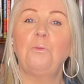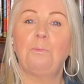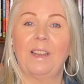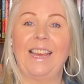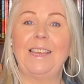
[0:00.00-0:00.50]

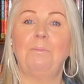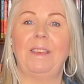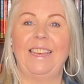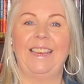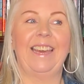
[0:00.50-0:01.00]

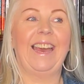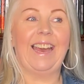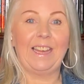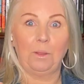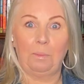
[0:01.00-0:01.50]
blaming
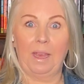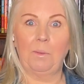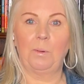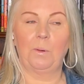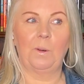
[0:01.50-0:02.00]
other
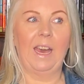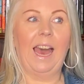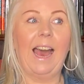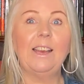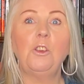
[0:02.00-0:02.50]
people?
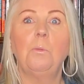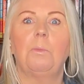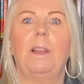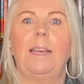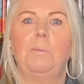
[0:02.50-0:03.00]
Are you
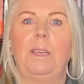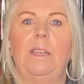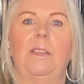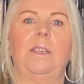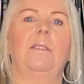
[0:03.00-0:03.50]
blaming
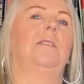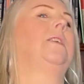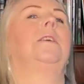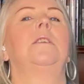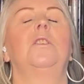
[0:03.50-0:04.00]
things in the
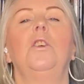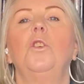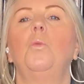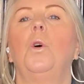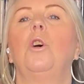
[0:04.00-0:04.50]

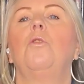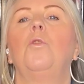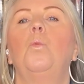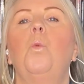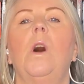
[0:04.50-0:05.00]
external world for
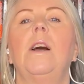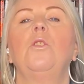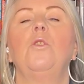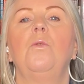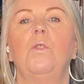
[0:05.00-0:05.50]
why
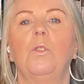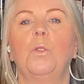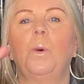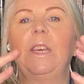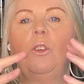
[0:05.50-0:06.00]
you feel the
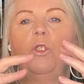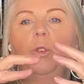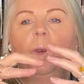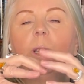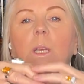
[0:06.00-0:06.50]
way you
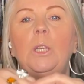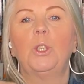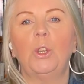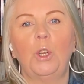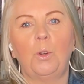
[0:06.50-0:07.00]
do in the
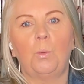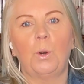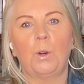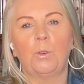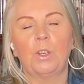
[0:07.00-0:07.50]
internal
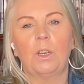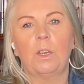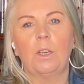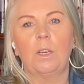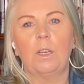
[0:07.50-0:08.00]
world?
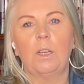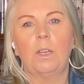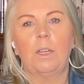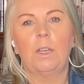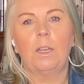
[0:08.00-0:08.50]

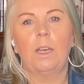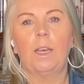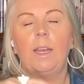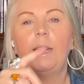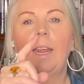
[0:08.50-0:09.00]

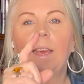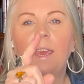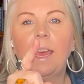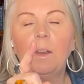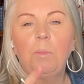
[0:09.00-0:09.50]
Now,
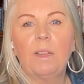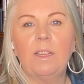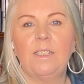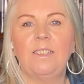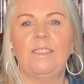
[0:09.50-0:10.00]

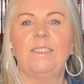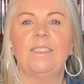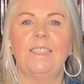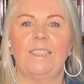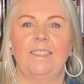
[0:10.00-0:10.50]
accountability is
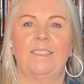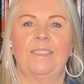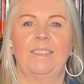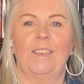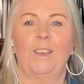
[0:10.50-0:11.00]

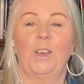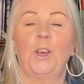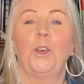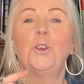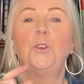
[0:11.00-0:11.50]
this.
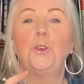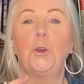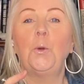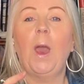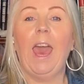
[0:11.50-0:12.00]

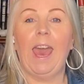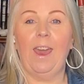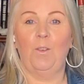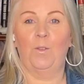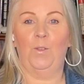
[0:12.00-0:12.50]
You
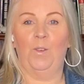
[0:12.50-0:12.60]
have